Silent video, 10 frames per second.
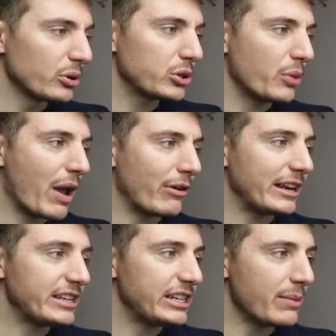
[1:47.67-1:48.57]
also
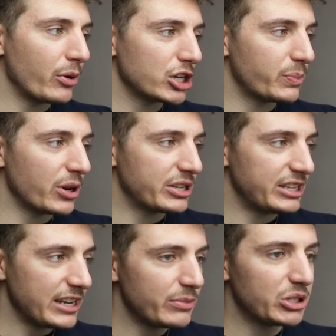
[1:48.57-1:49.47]
apparently C++
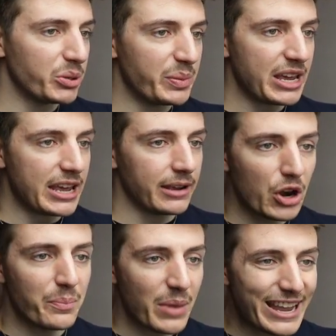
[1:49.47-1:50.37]
seems to be an
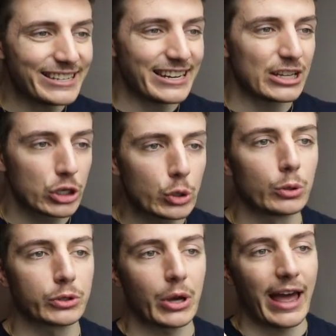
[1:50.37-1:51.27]
amazing
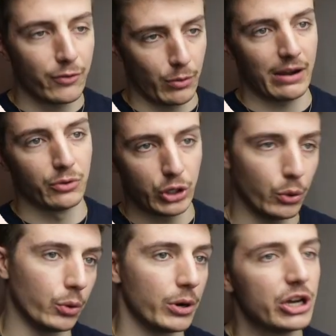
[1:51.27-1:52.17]
tool to have around
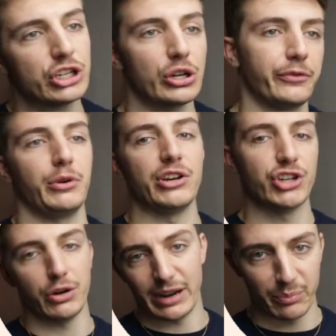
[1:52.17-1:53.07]
your software
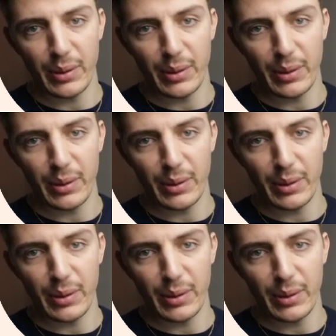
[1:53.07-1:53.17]
engineering